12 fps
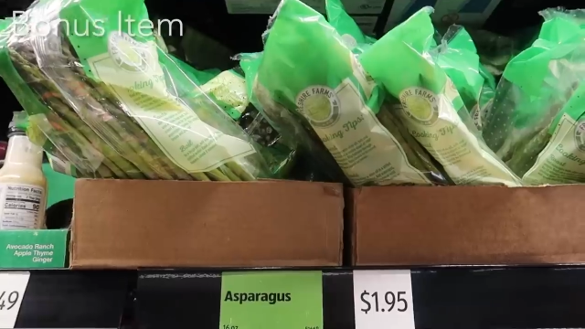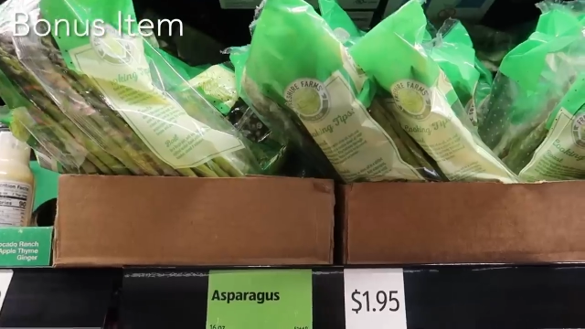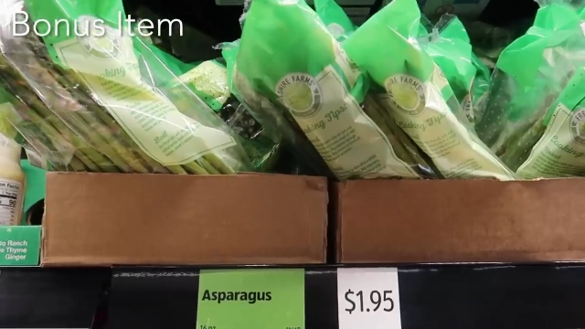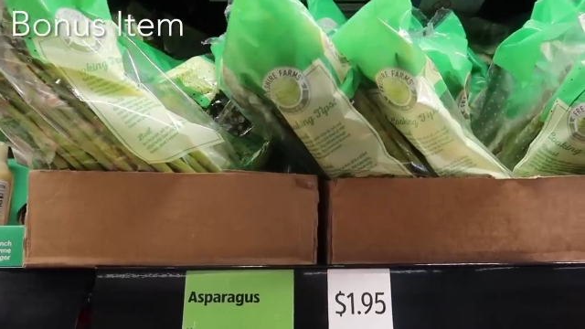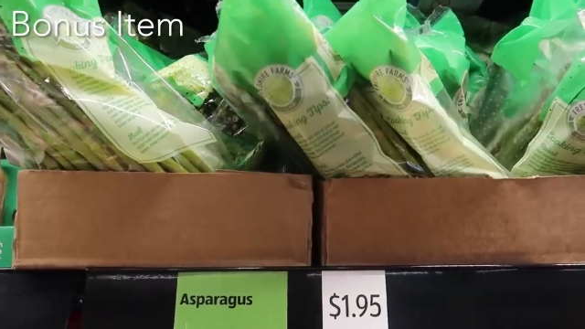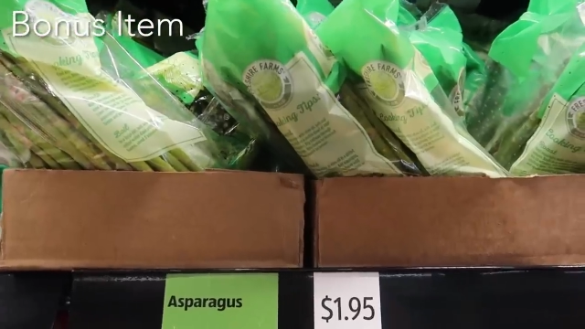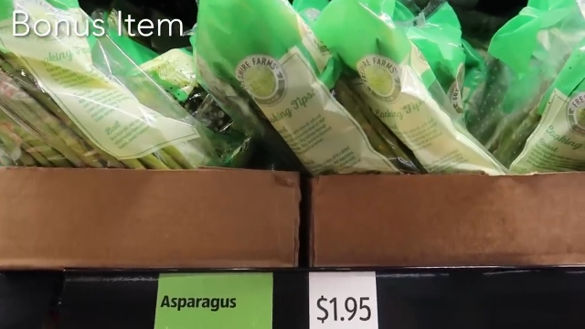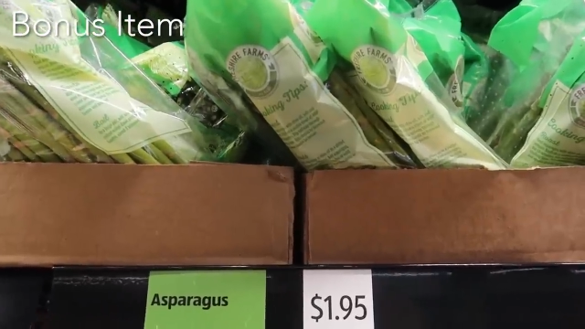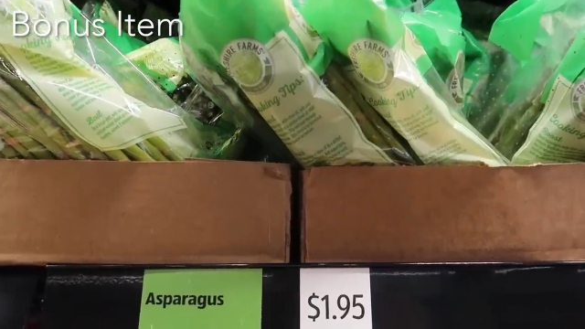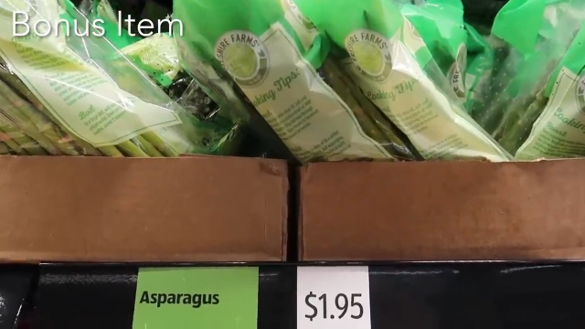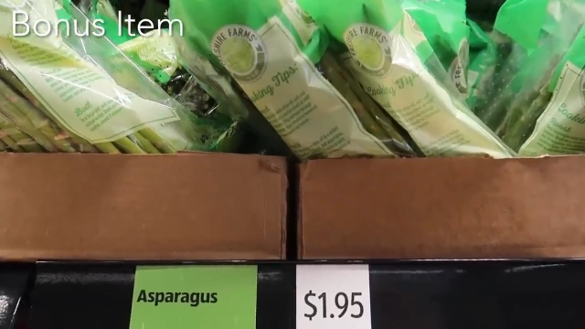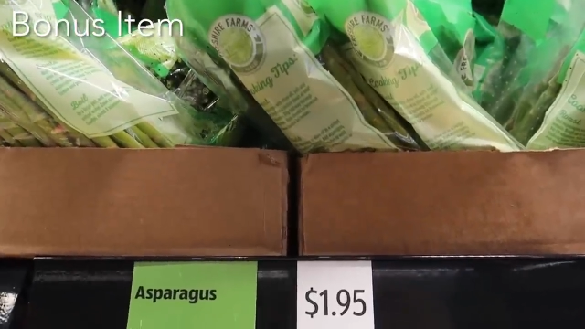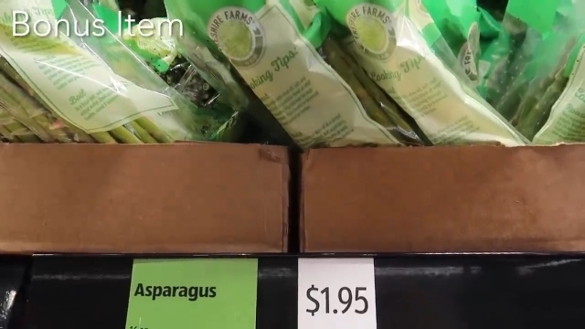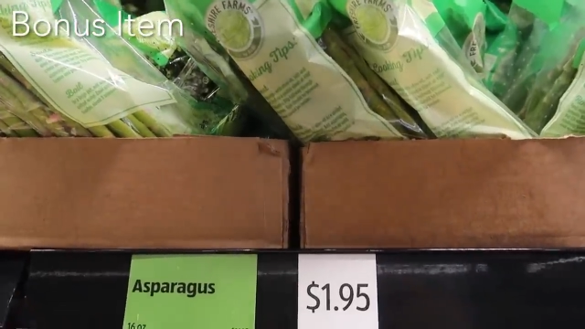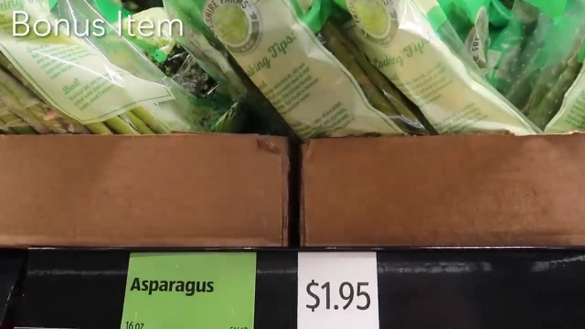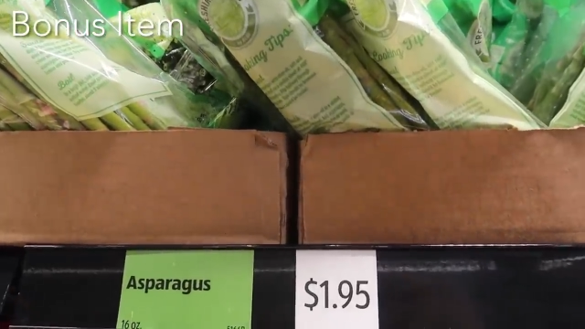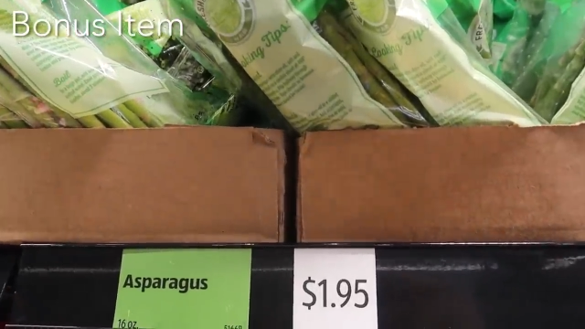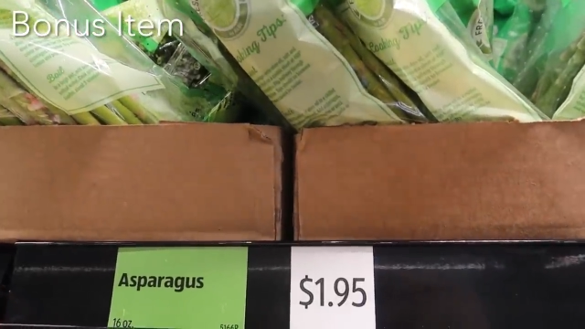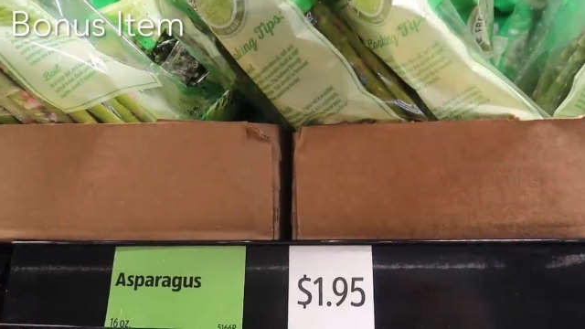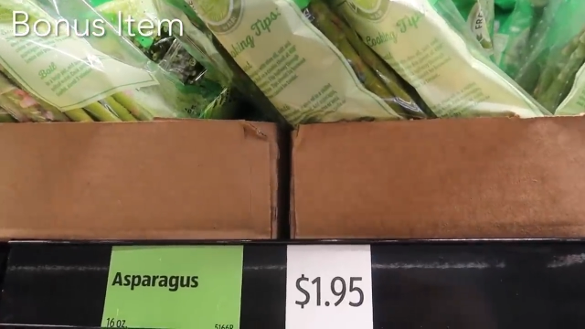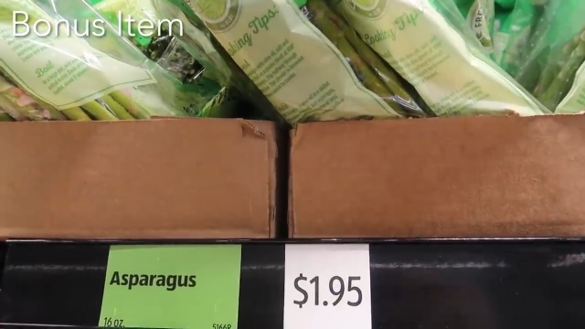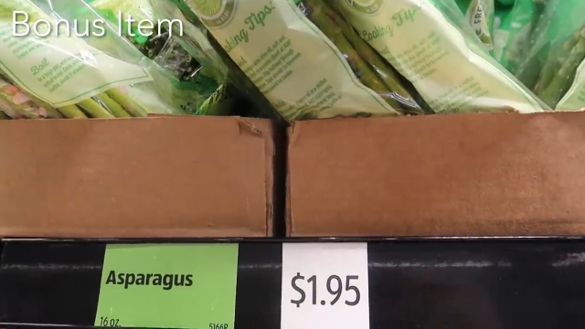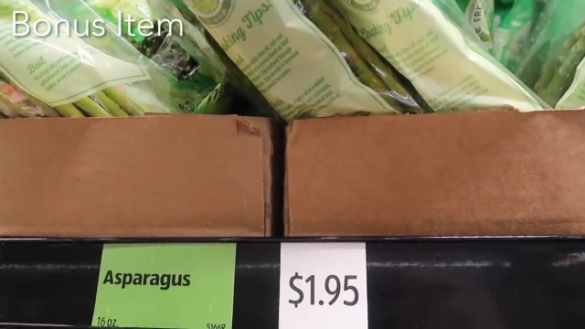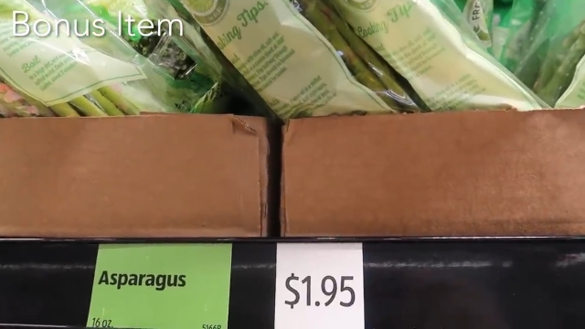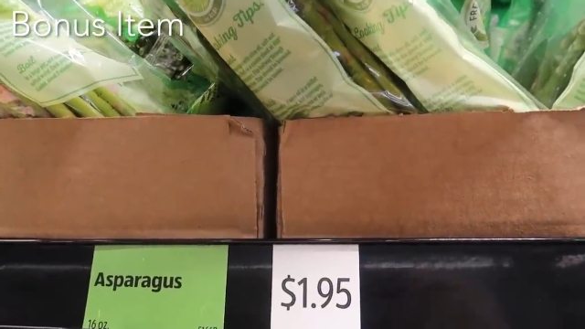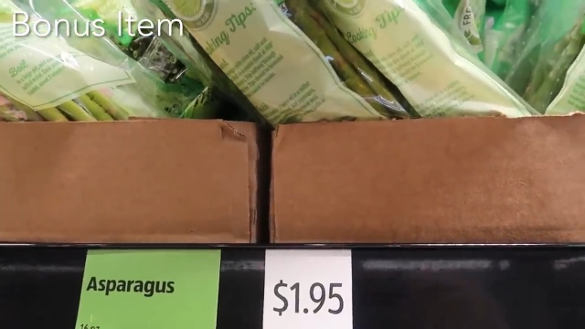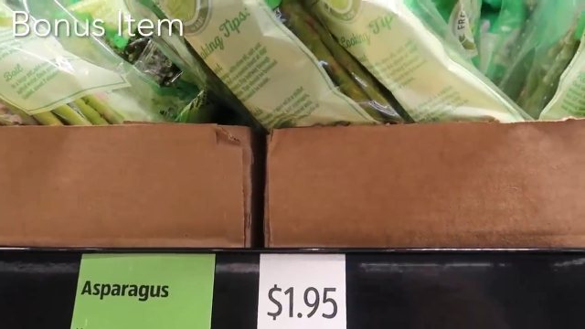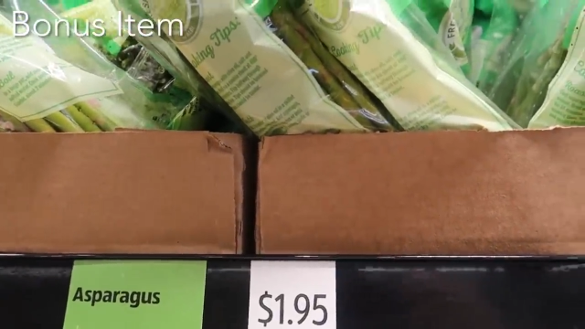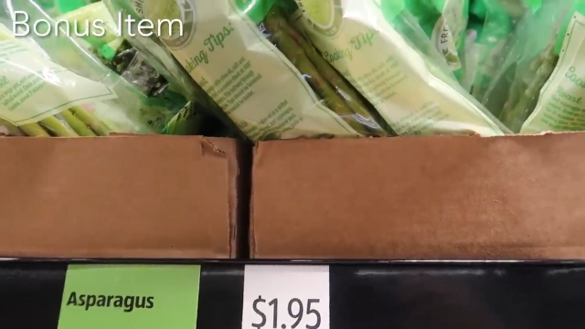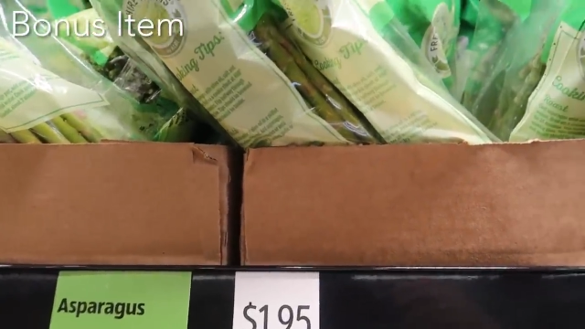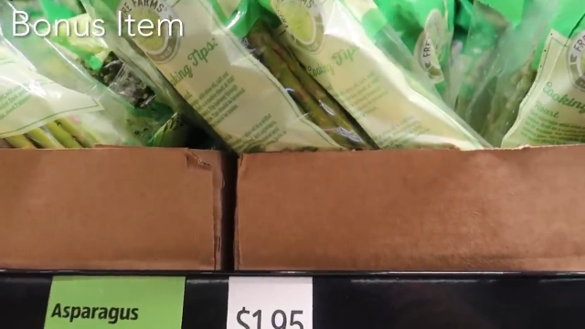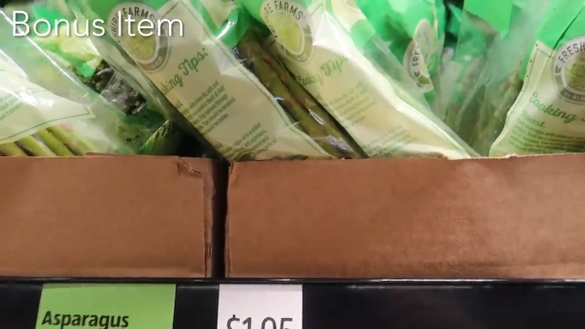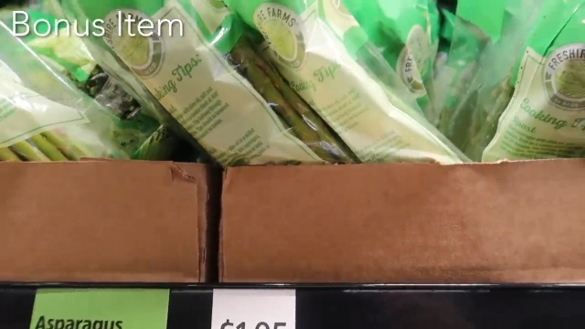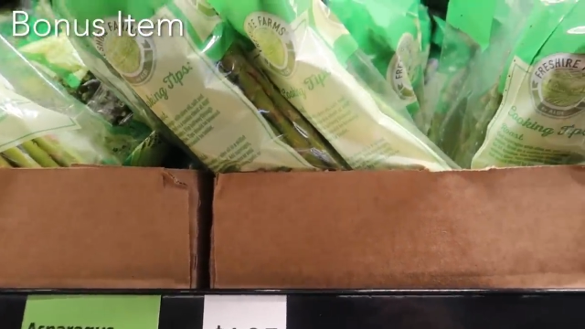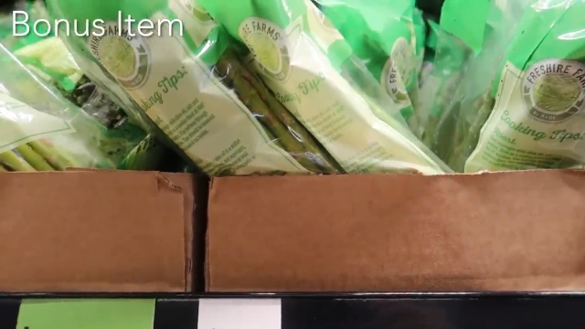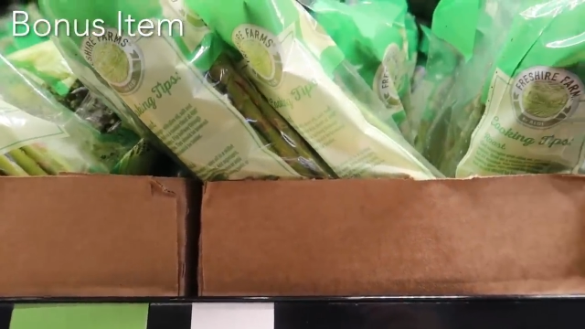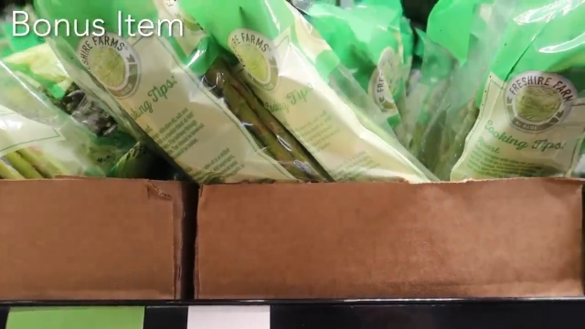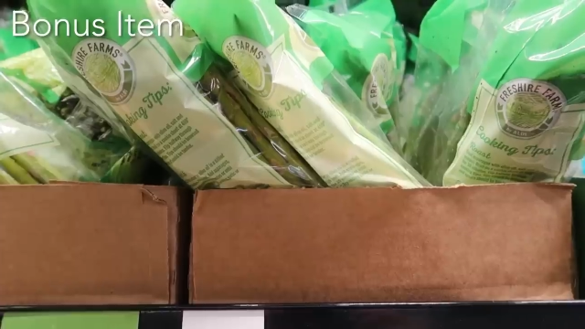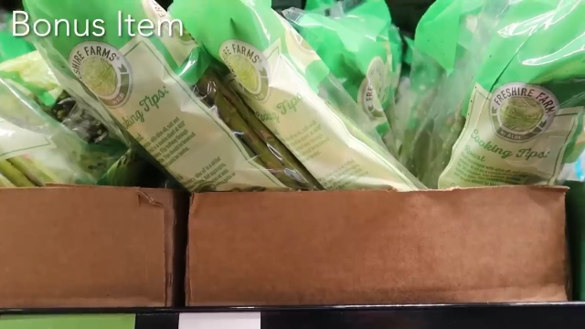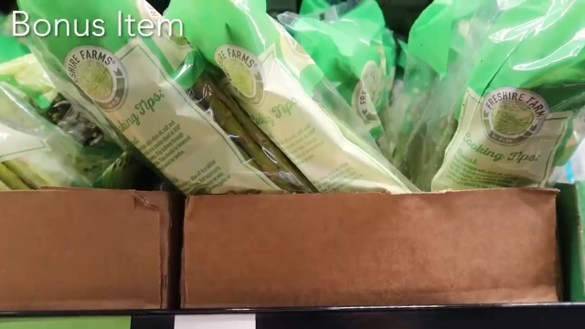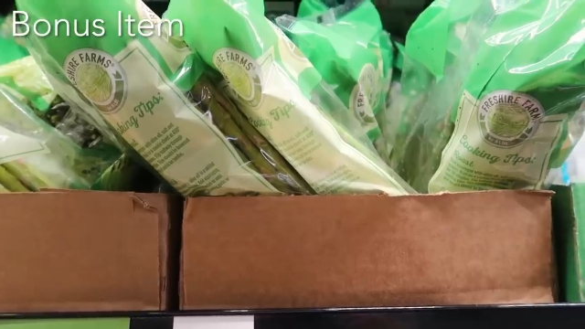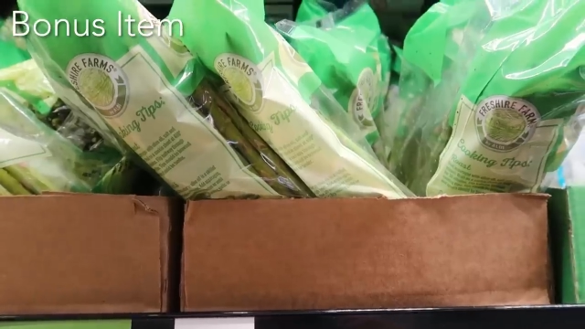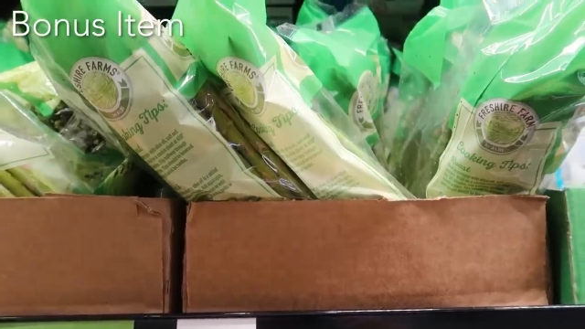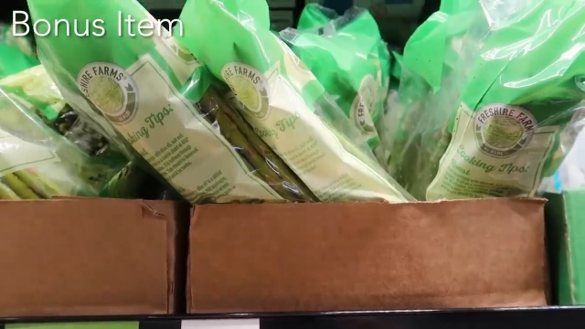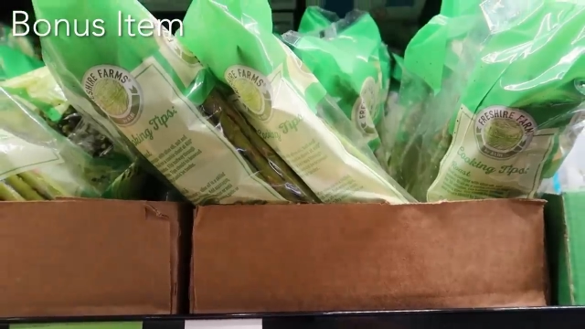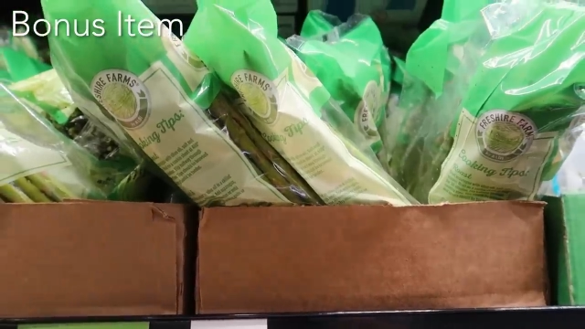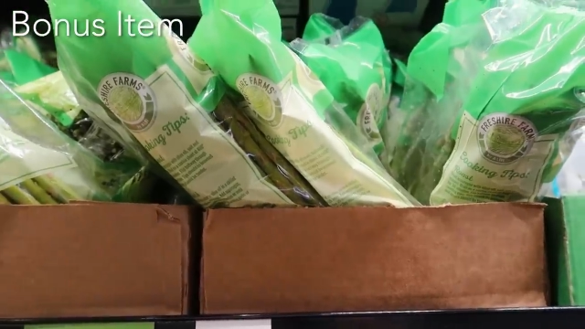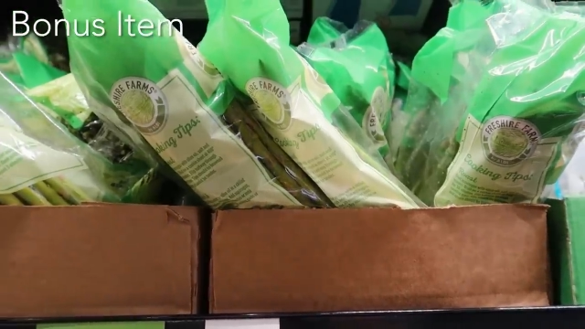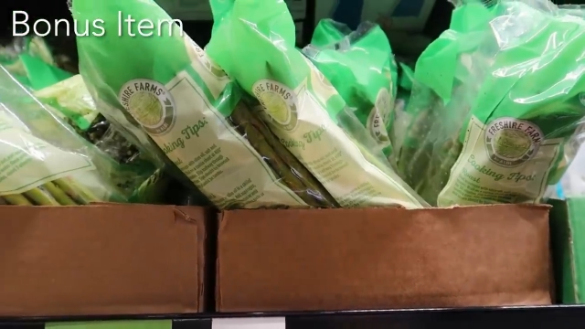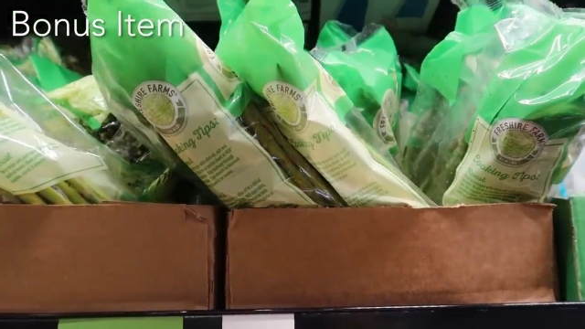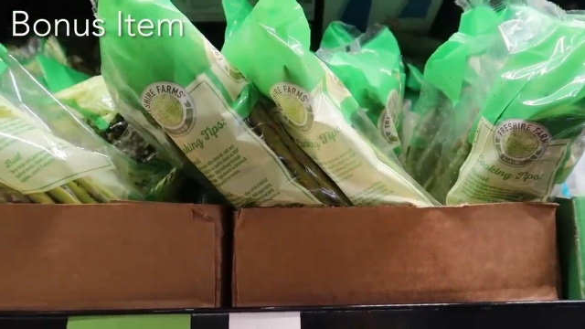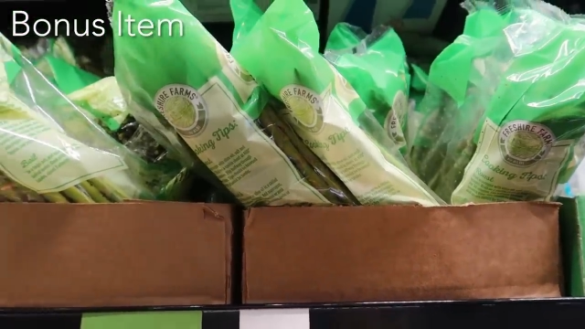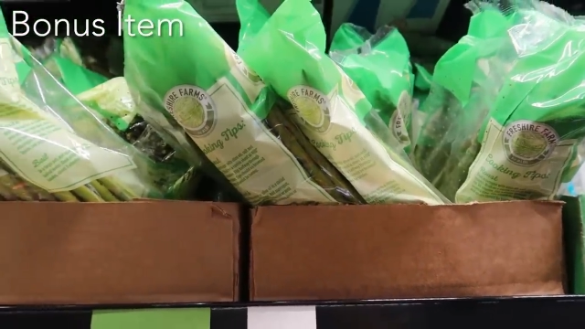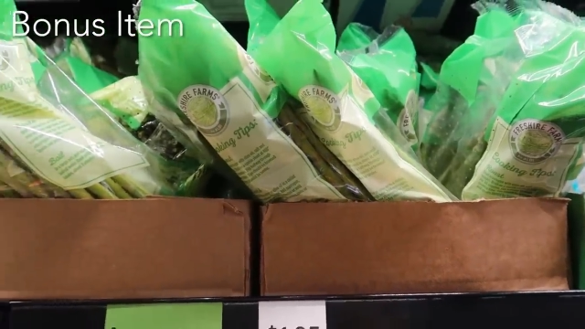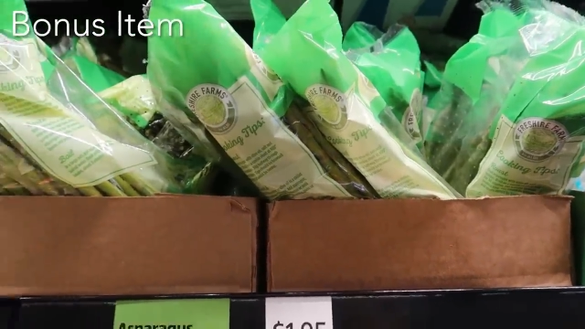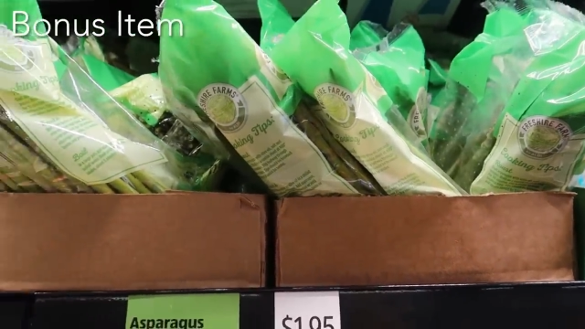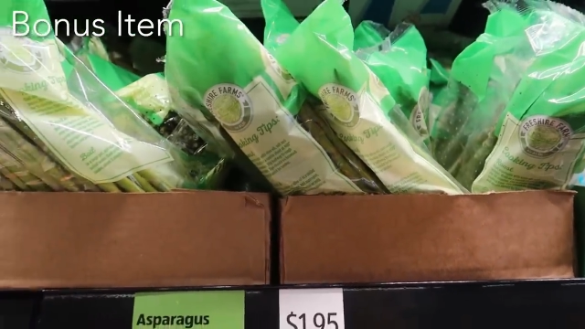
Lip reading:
(no speaker visible)